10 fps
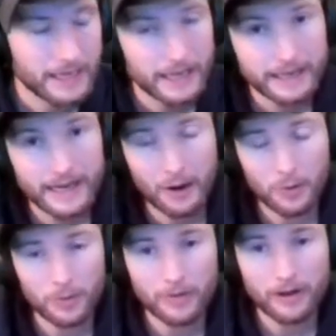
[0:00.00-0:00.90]
Now,
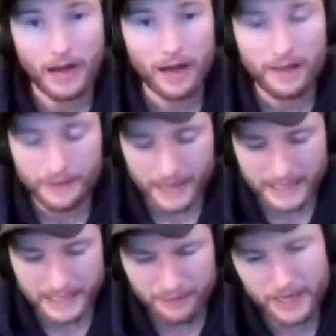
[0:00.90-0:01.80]
the
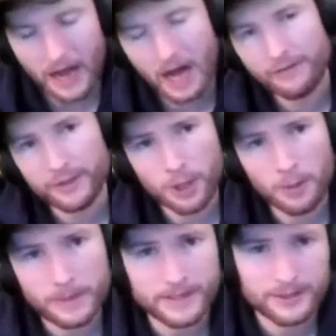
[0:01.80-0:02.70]
idea of an
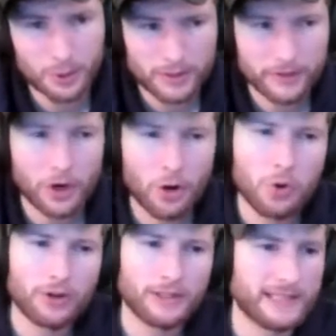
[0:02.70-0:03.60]
envelope is sort of
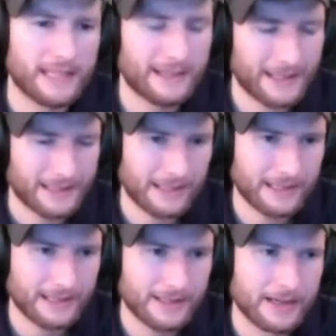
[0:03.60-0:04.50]
core to
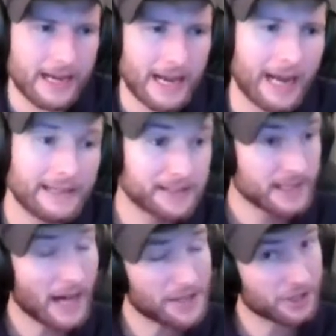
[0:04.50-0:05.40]
synthesis, and it's
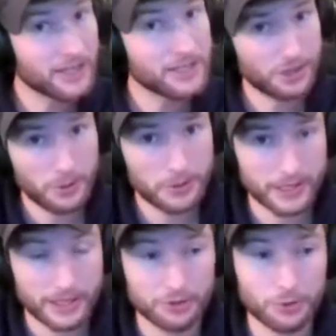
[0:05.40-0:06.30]
not just used to
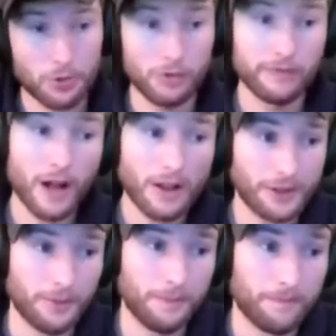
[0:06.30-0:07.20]
control
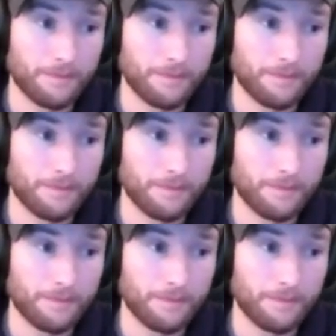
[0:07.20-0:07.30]
volume.